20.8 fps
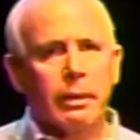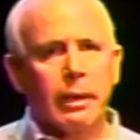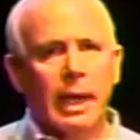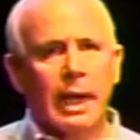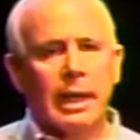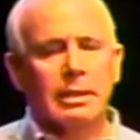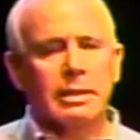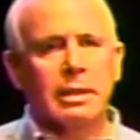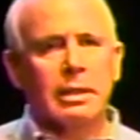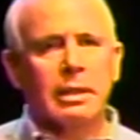
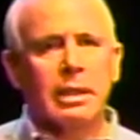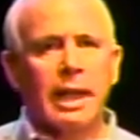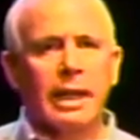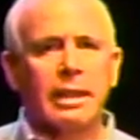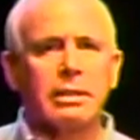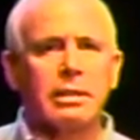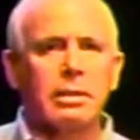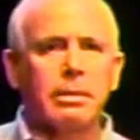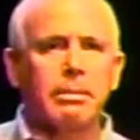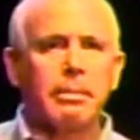As it
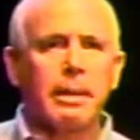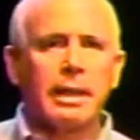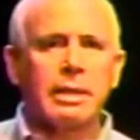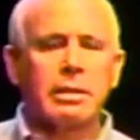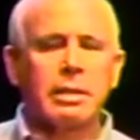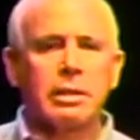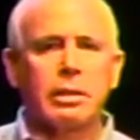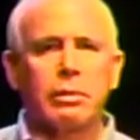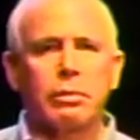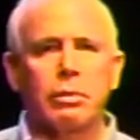gets the
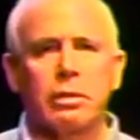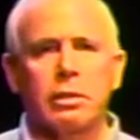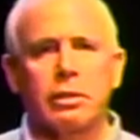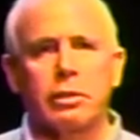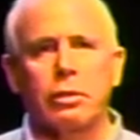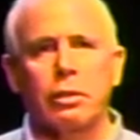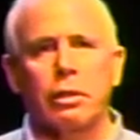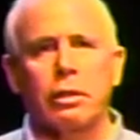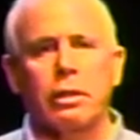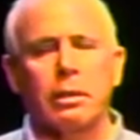message through the
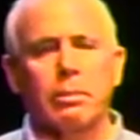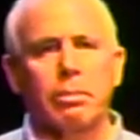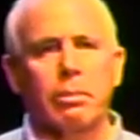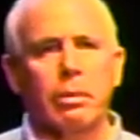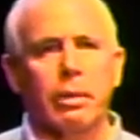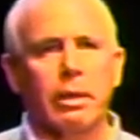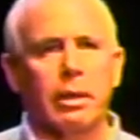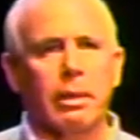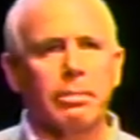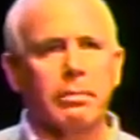circuit
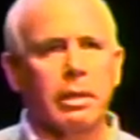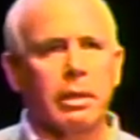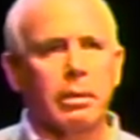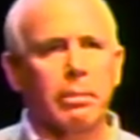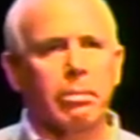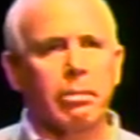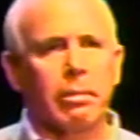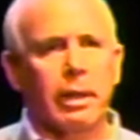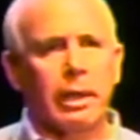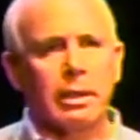board up to
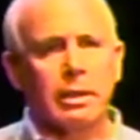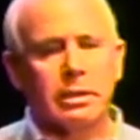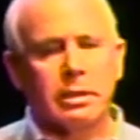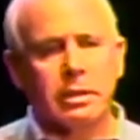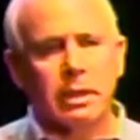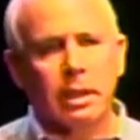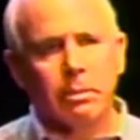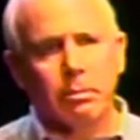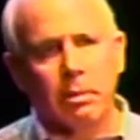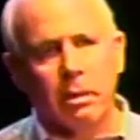the brain to
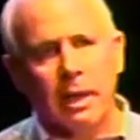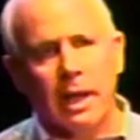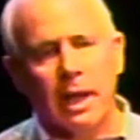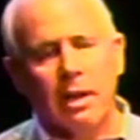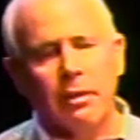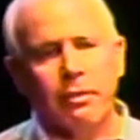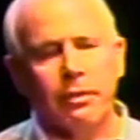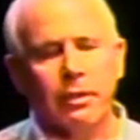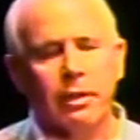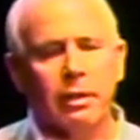send more
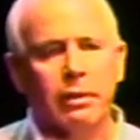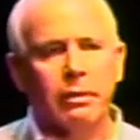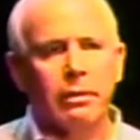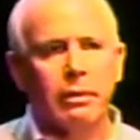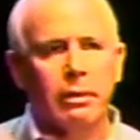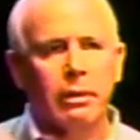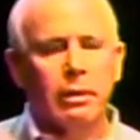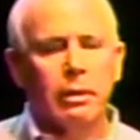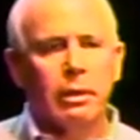alpha,